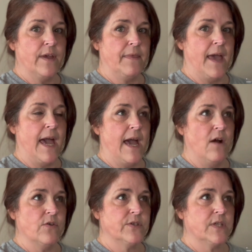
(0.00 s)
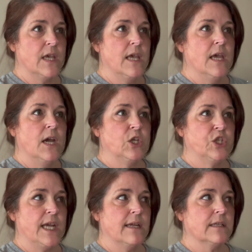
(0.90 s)
and the house a
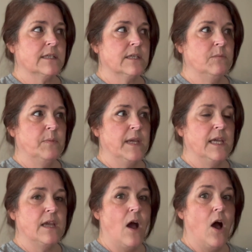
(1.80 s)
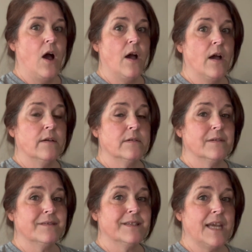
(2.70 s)
chance to be
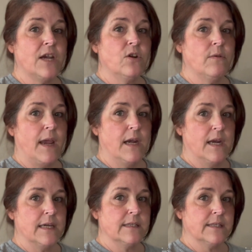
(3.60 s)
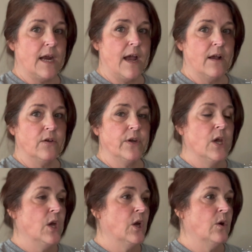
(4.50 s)
decorated and styled
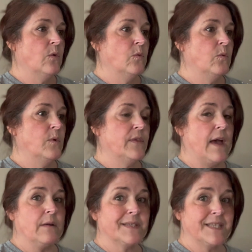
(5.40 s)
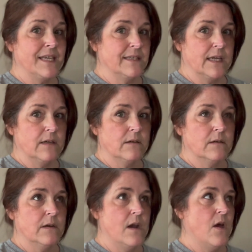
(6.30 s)
without season.
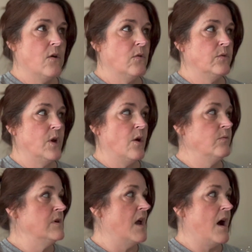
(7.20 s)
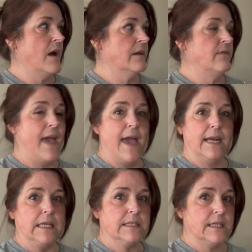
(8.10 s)
No nod of
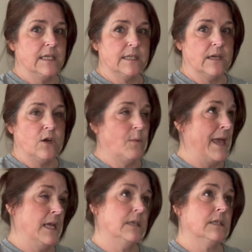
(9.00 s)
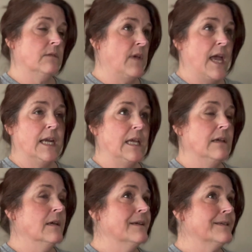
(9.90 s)
any season, no hint of
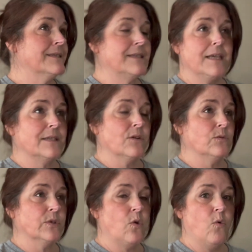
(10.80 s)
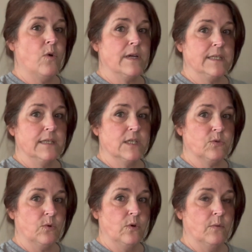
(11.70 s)
any seasonal decor is in this
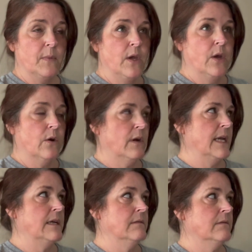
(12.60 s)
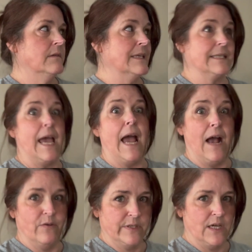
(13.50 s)
room, or in this
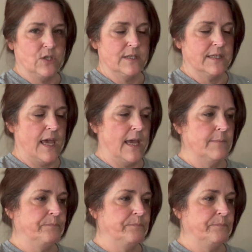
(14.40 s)
house, I should say.